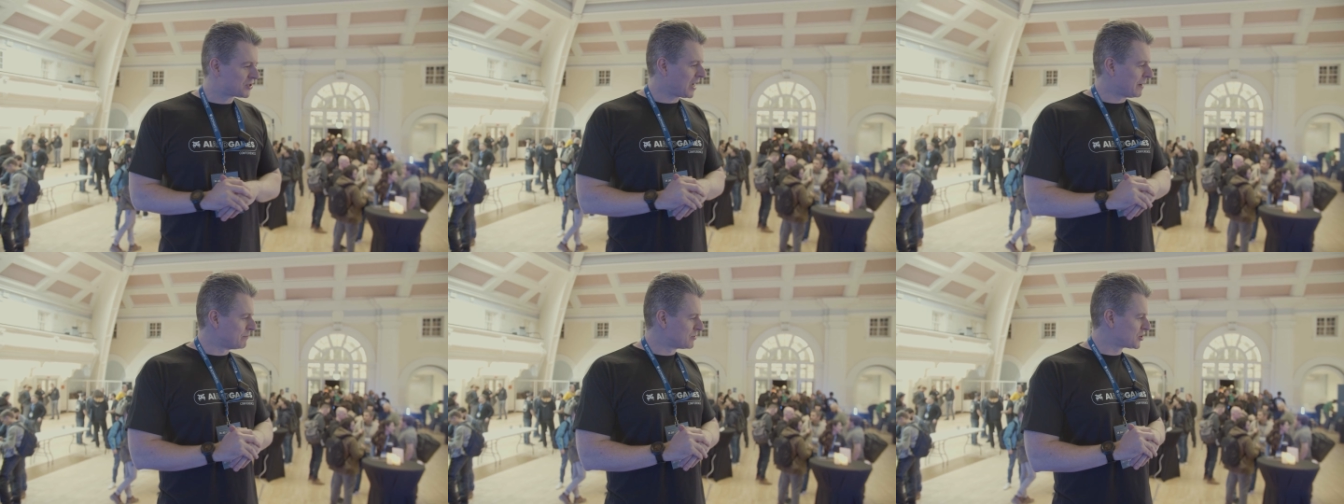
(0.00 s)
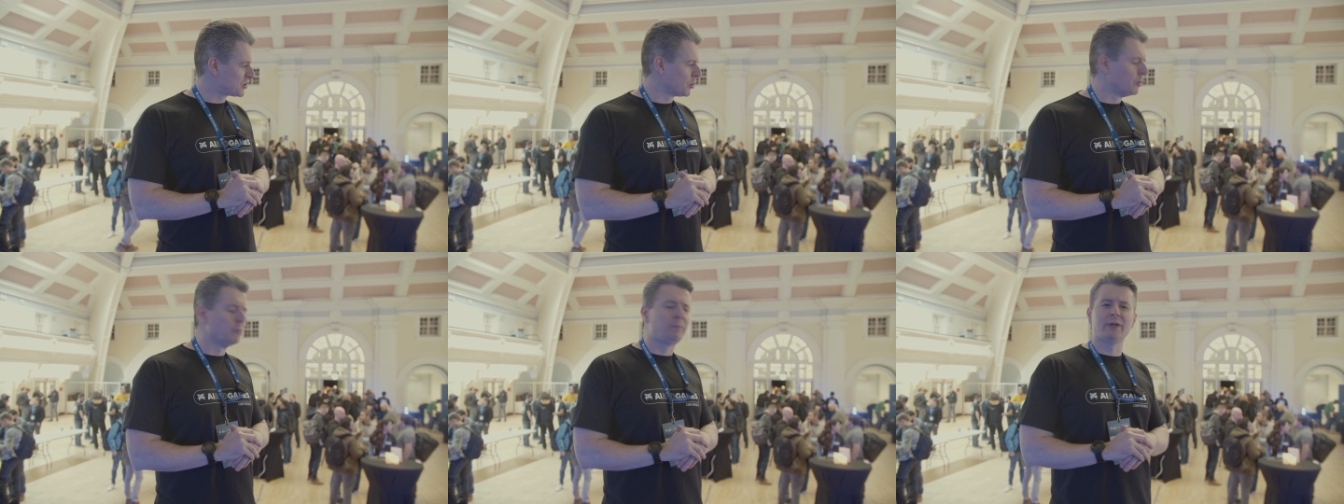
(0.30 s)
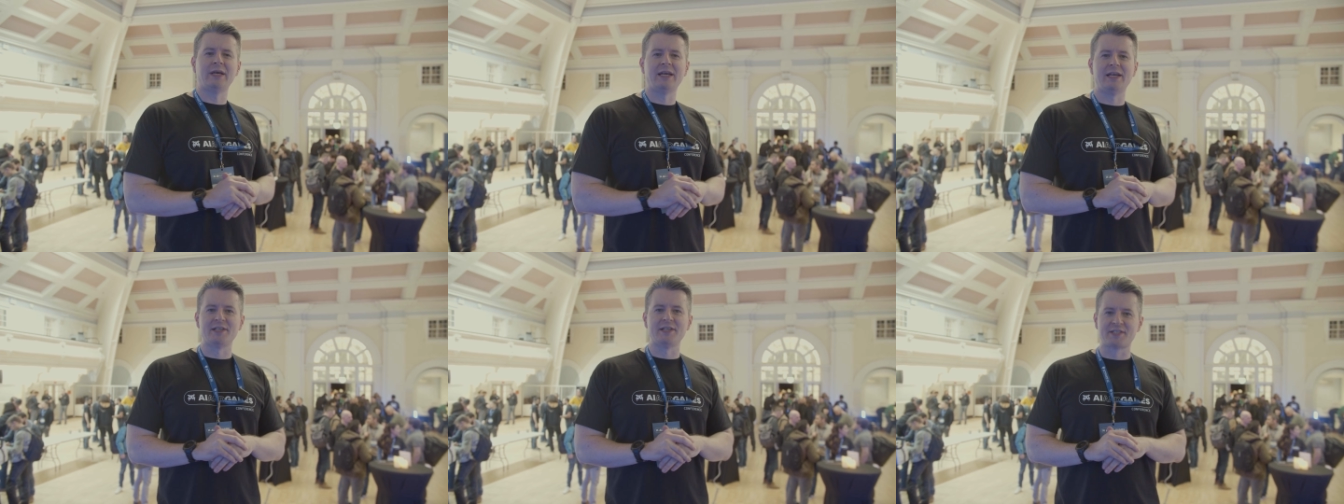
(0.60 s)
so
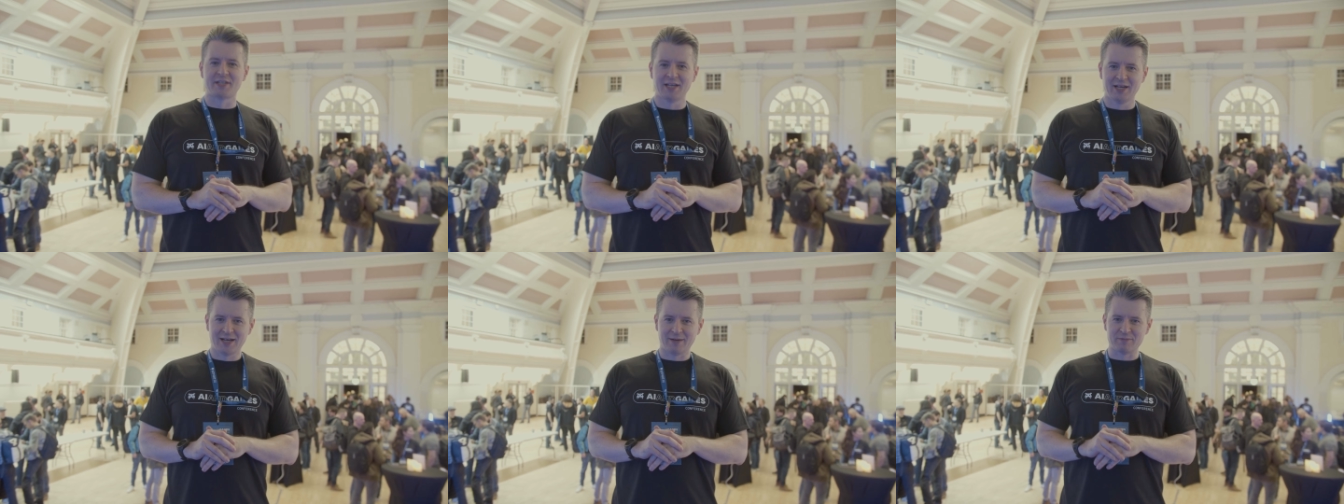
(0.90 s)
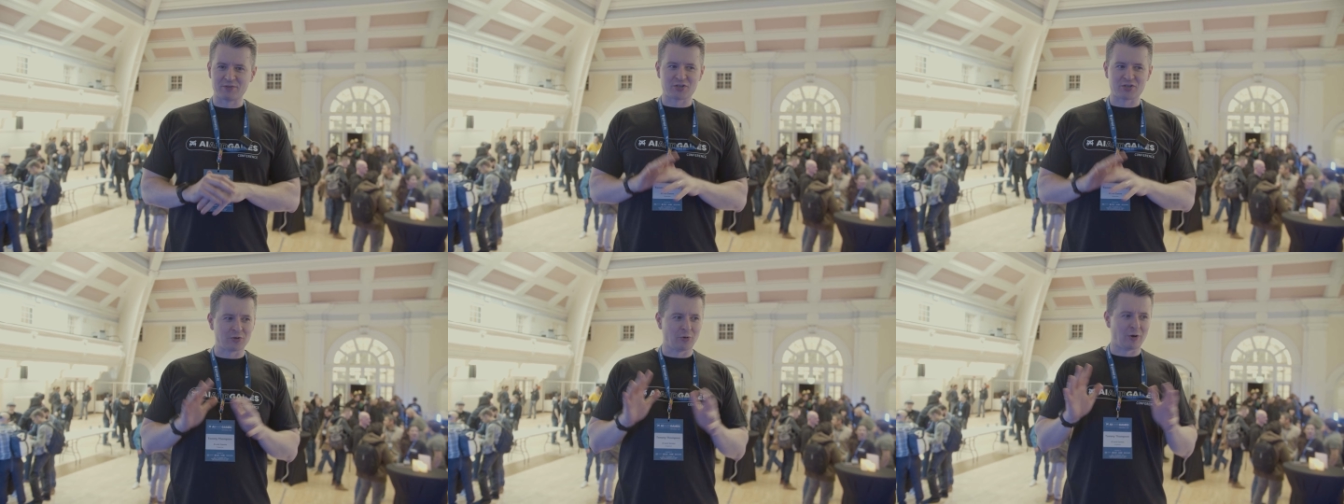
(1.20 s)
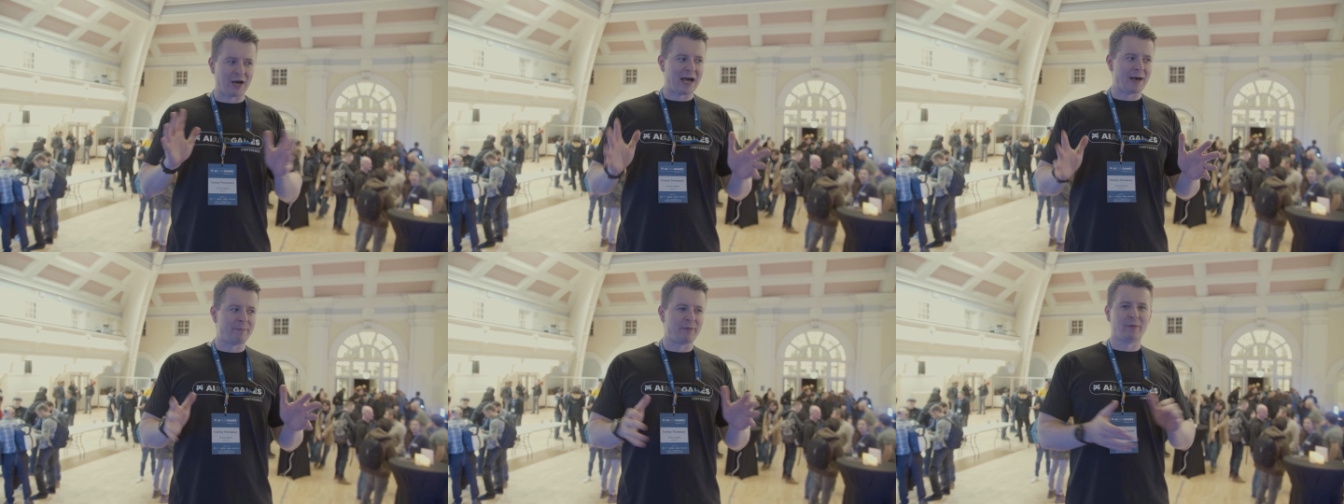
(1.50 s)
pleased. I'm so
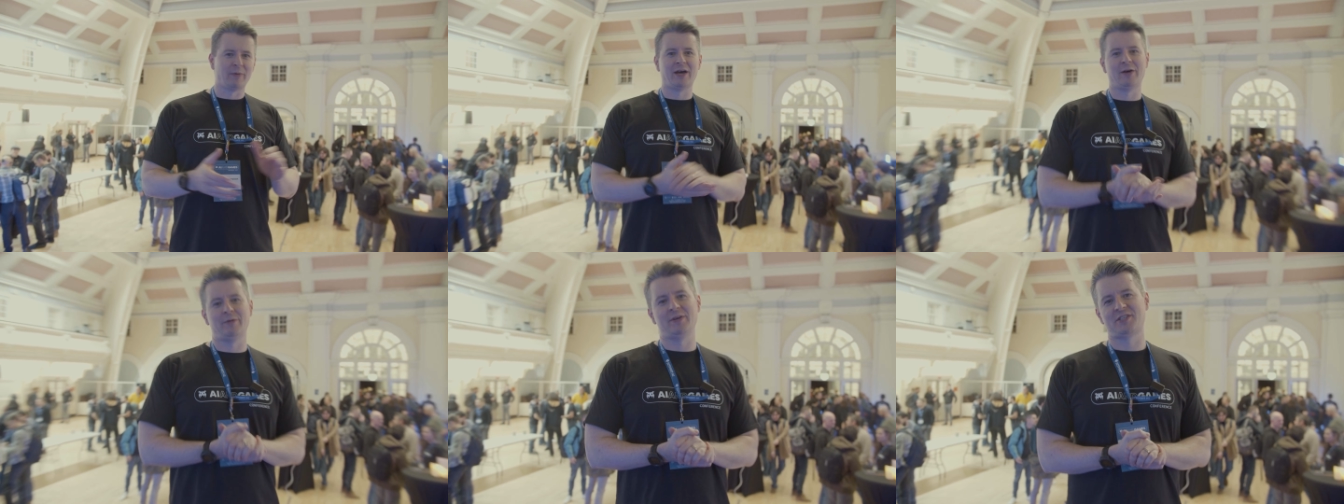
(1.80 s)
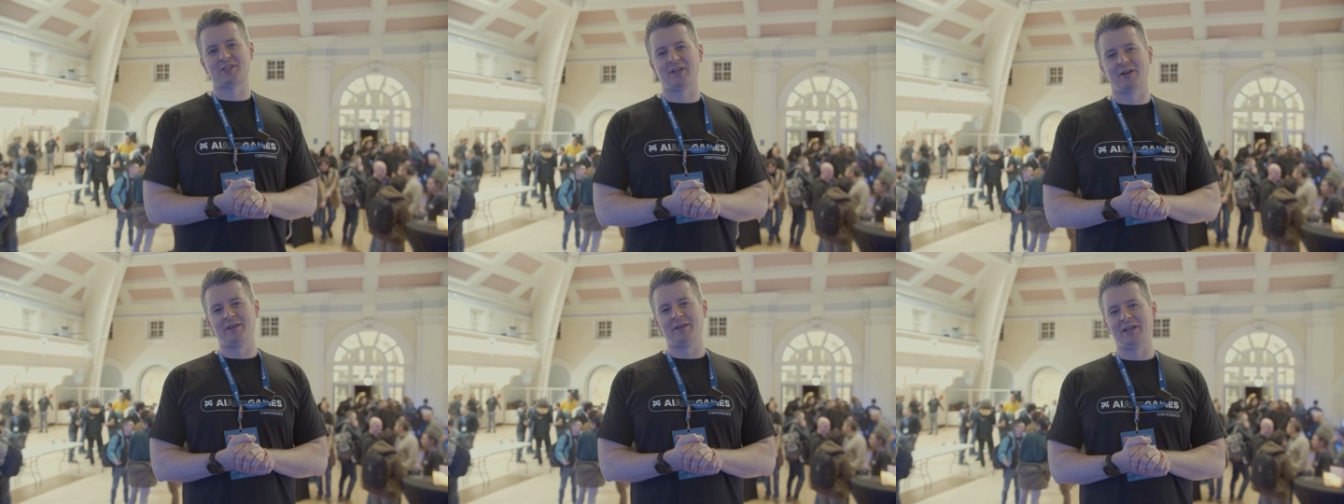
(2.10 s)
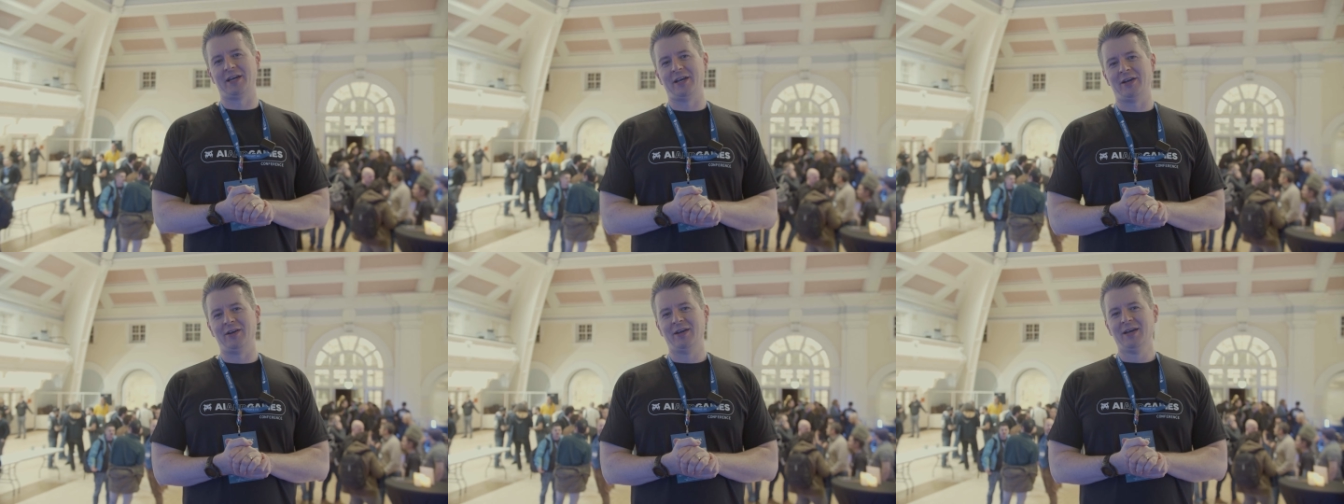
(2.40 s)
happy with how it's turned
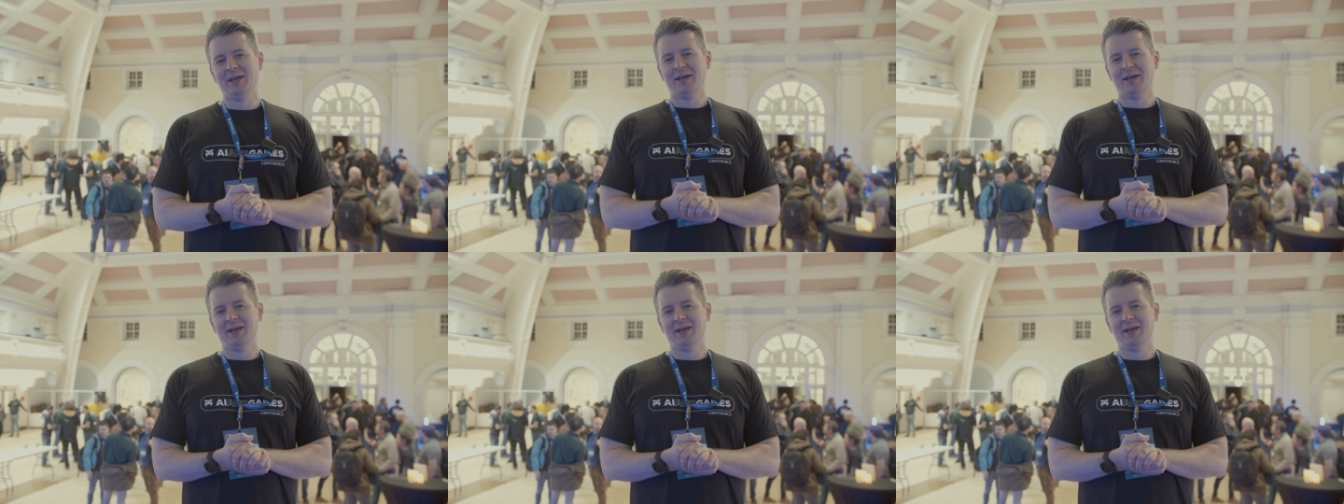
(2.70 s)
out.